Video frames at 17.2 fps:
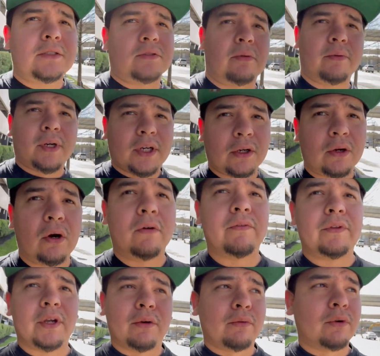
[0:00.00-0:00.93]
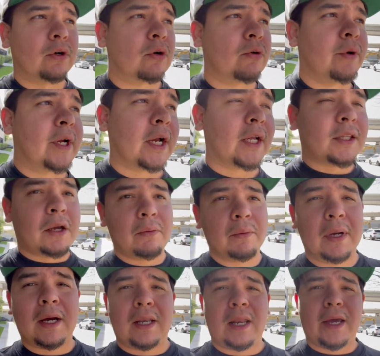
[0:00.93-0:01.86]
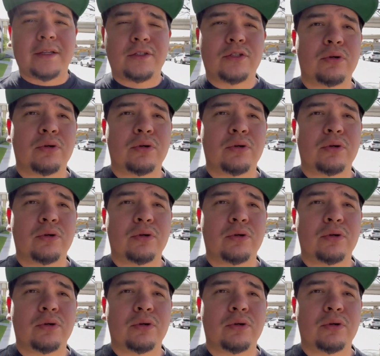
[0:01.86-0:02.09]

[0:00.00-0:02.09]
So we're gonna go over there real quick. I think we got like